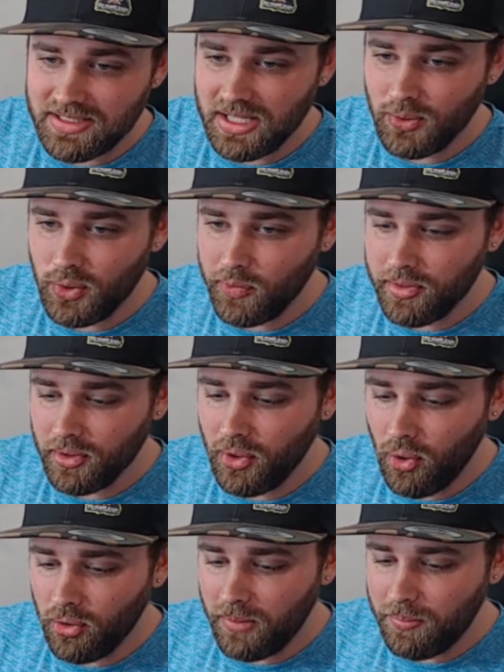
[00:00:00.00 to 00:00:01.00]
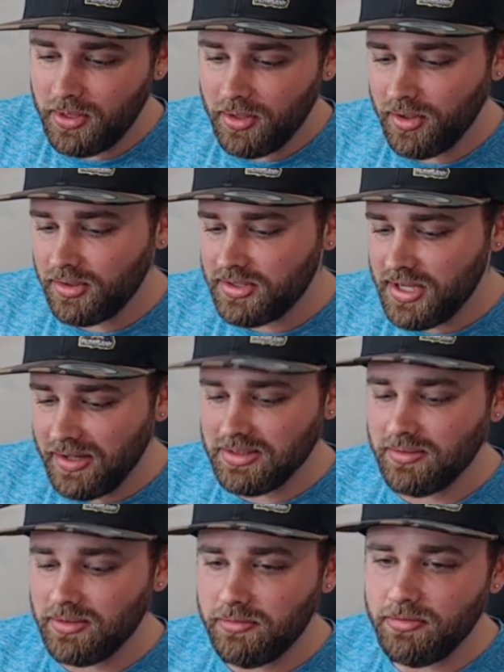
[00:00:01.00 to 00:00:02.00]
I went with the gold up here. Tons
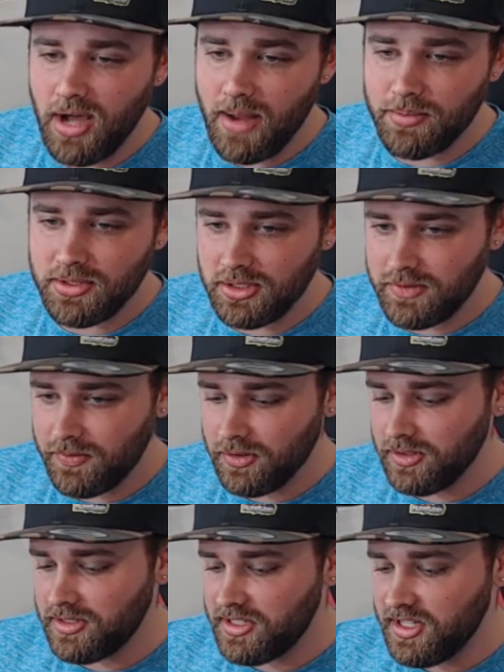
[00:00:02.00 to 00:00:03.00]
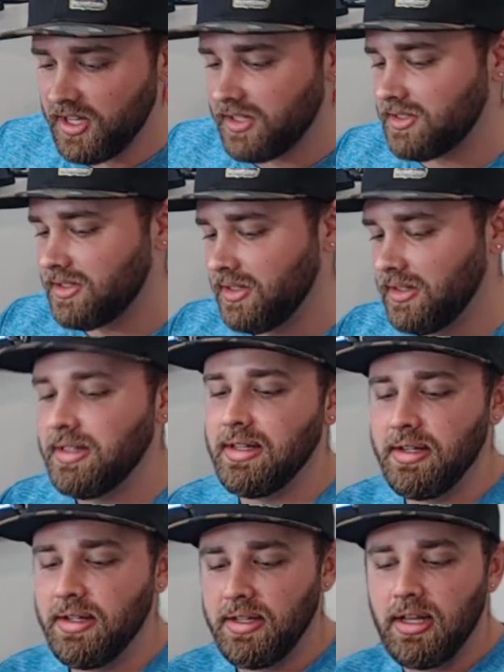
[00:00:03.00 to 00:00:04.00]
of different options for the sticks.
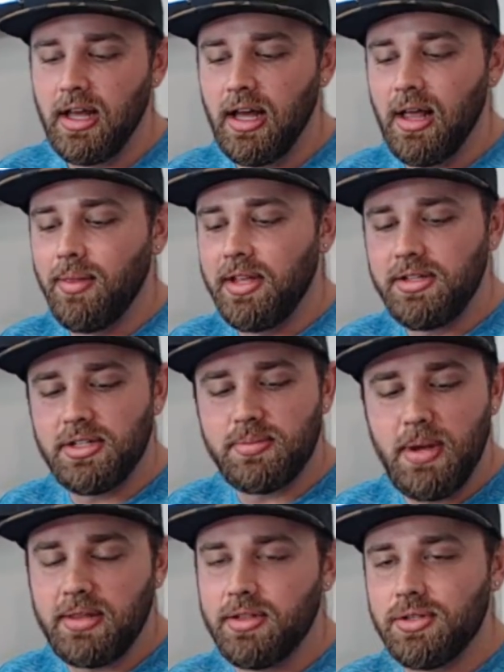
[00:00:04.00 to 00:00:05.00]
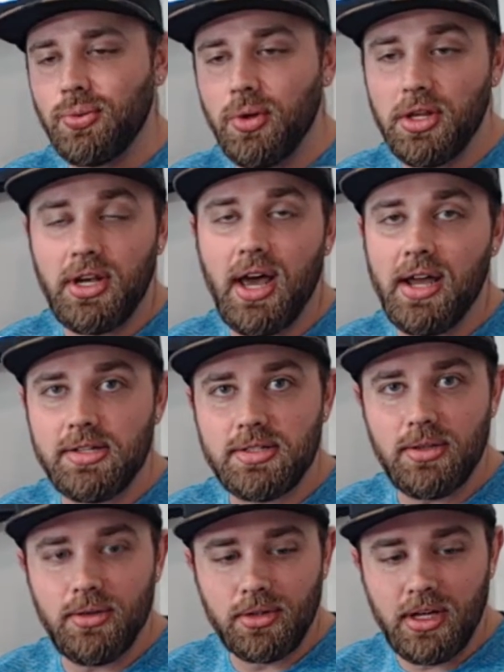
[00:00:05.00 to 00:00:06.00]
They just make this really
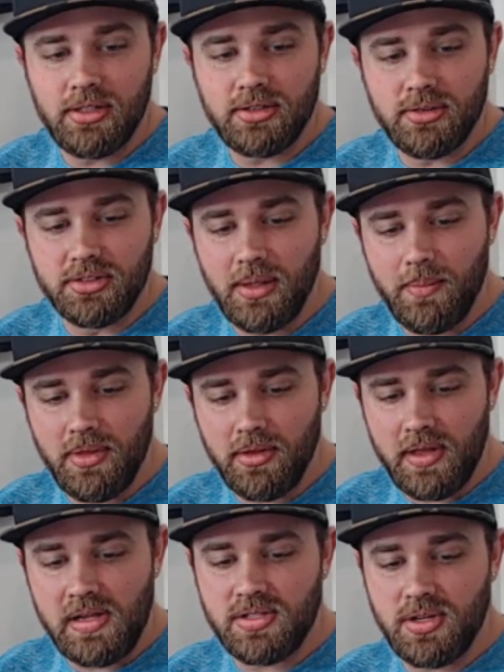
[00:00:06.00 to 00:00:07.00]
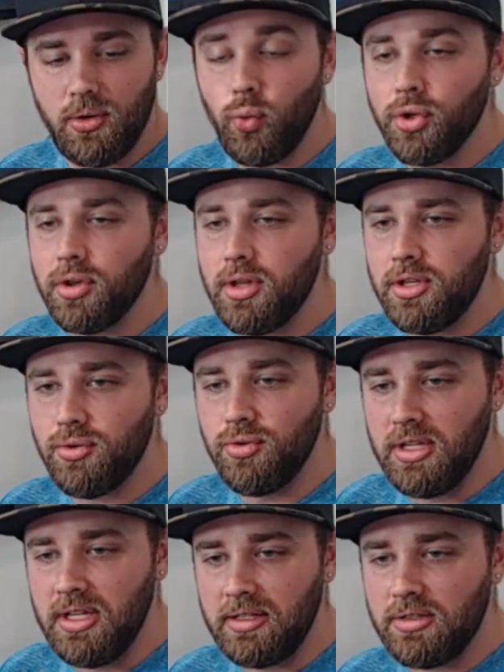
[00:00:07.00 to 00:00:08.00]
nice. Okay, so some of the things that are really
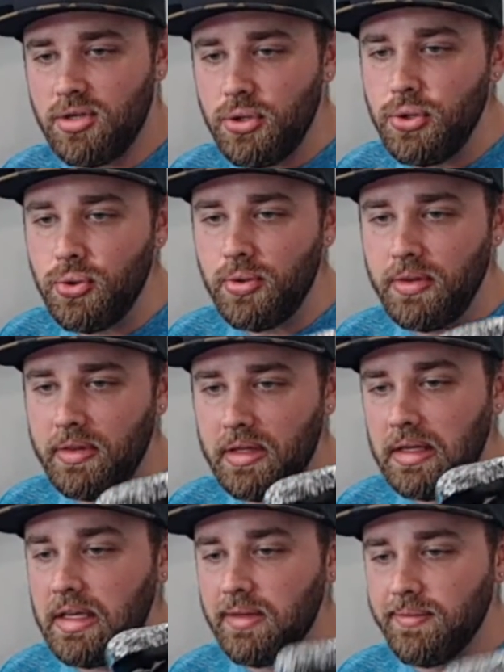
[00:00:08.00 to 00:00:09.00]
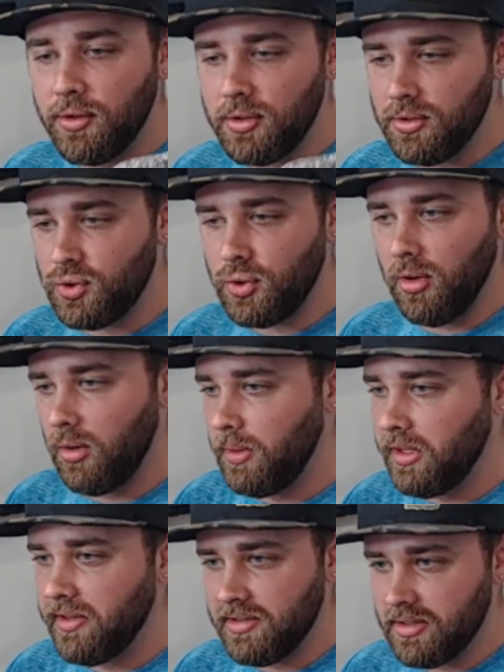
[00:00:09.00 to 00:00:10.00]
unique to the Evil controller,
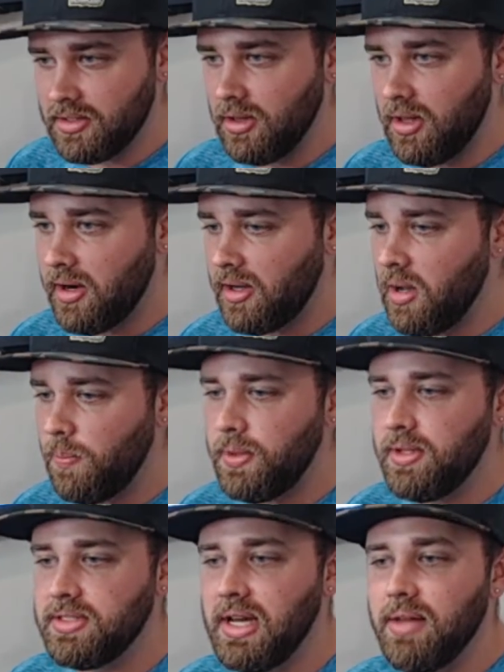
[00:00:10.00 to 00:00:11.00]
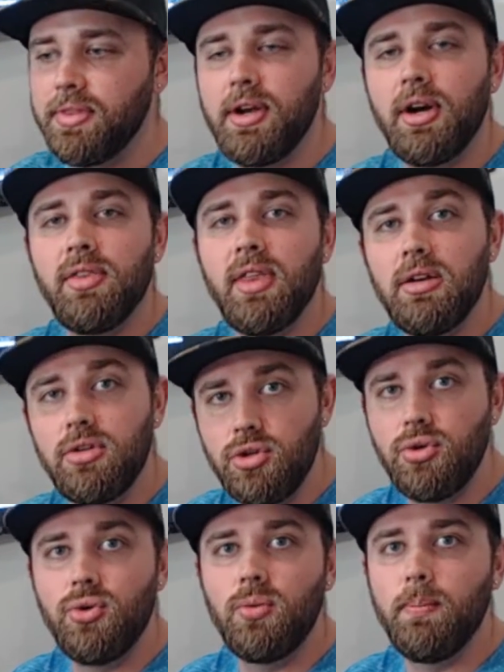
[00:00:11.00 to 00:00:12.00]
because there's a lot of companies out there that
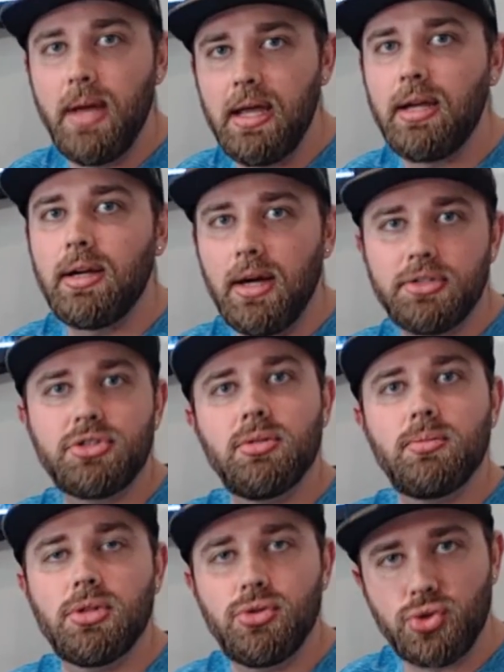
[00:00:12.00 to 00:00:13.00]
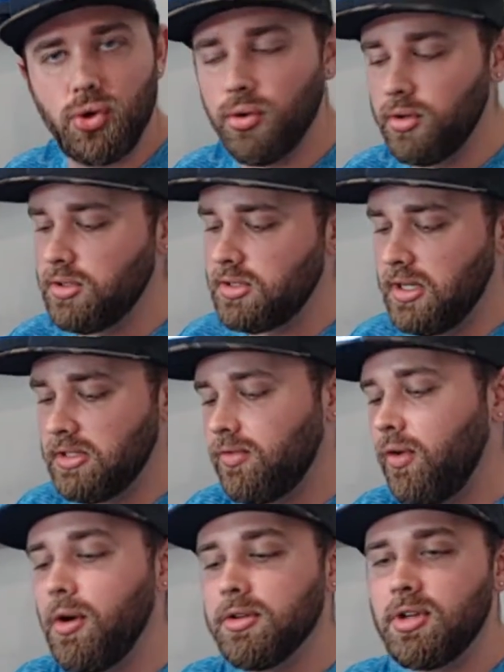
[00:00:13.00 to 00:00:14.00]
do make custom controllers as
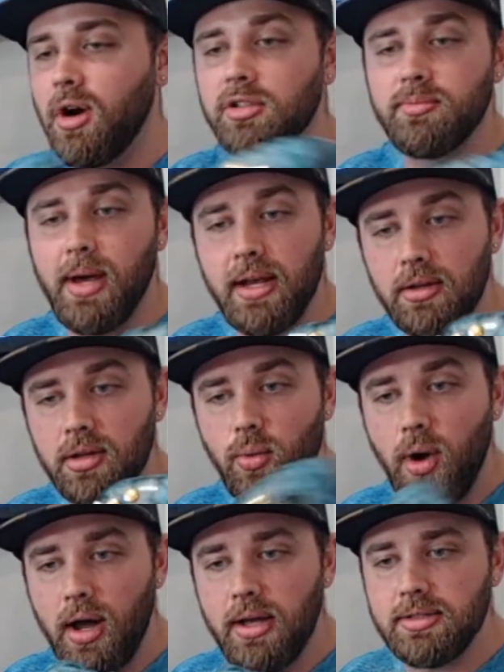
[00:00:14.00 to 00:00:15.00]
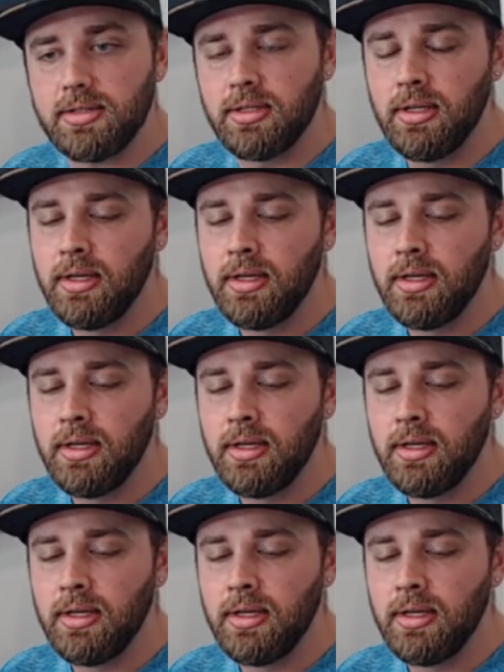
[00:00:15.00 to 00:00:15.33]
far as cosmetically wise.